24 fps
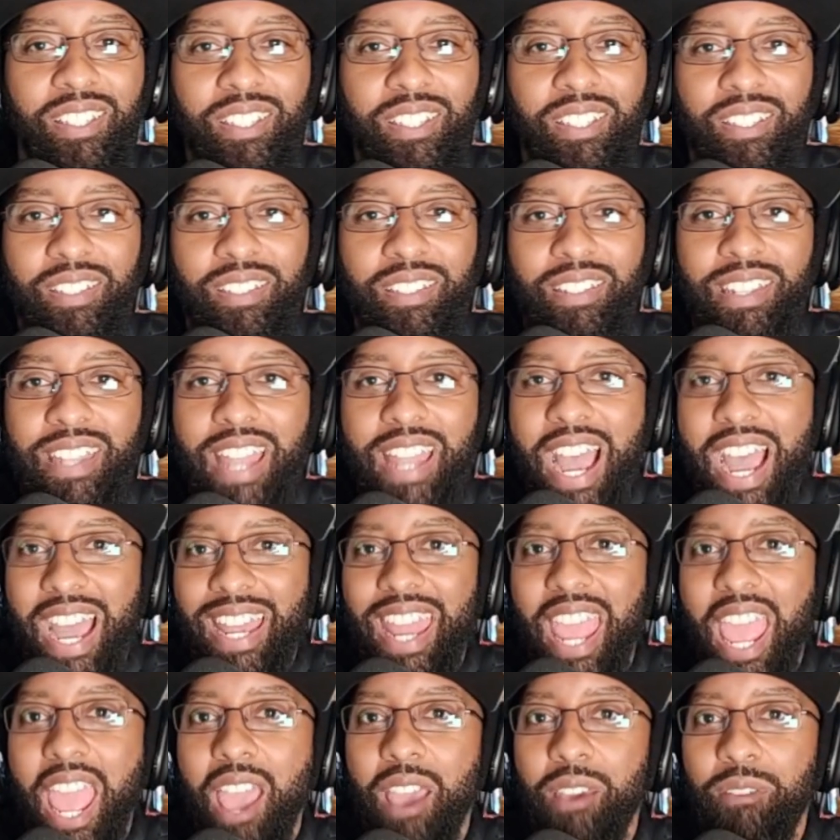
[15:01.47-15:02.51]
not
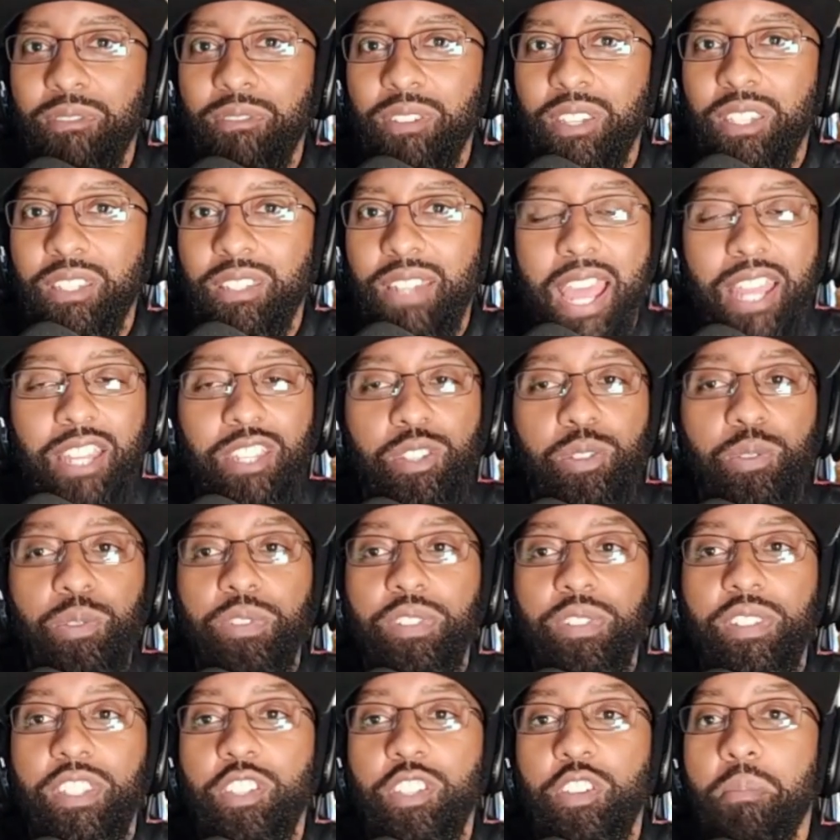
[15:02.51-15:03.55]

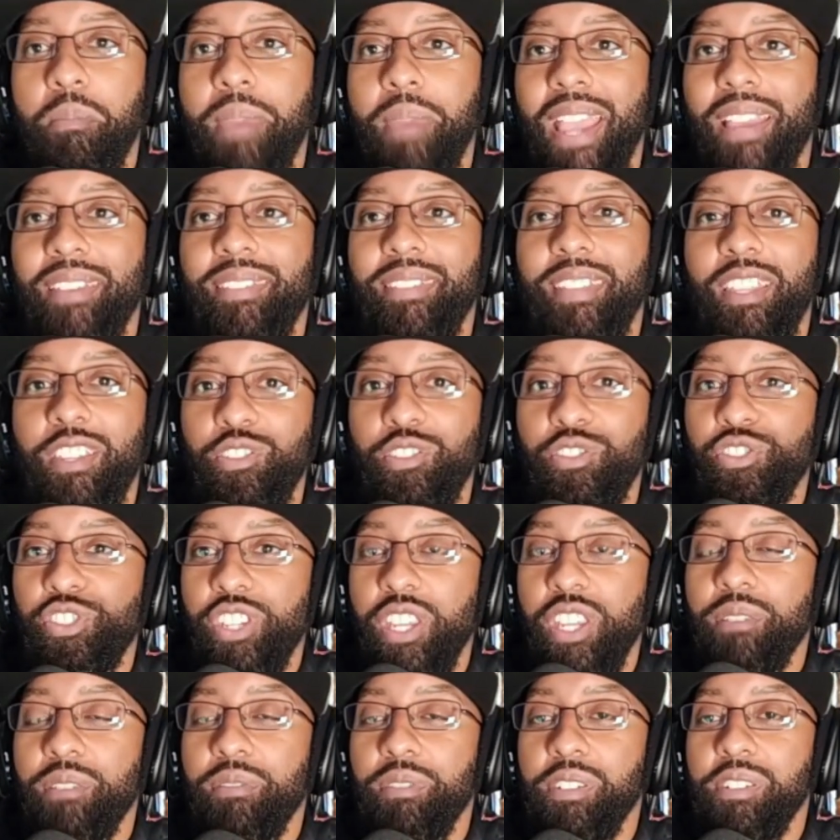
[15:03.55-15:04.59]
using your max energy
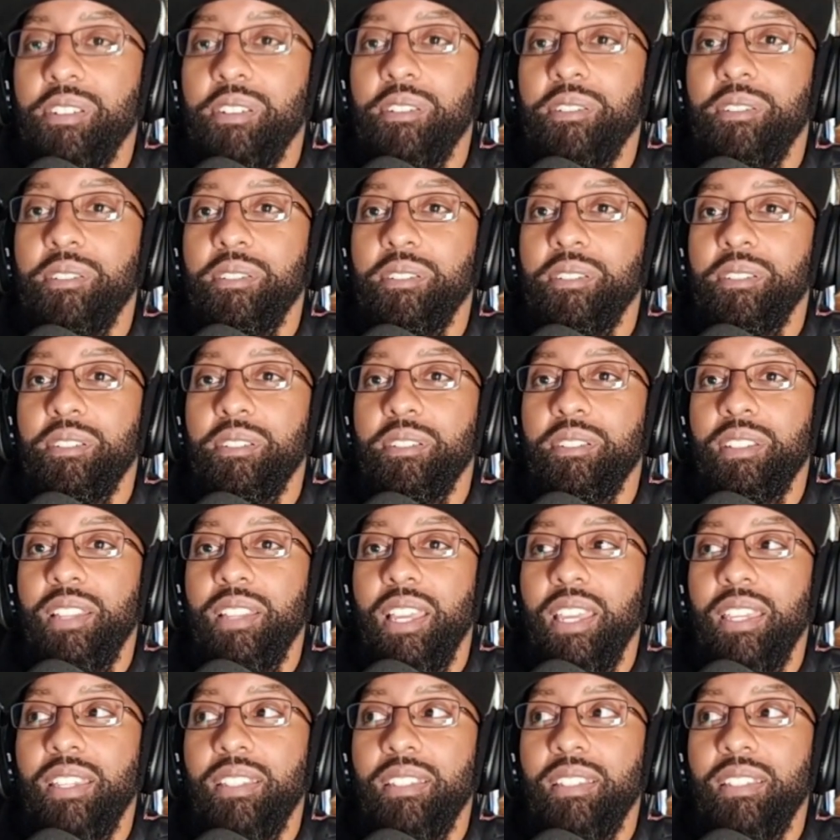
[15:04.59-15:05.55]
every turn. Like,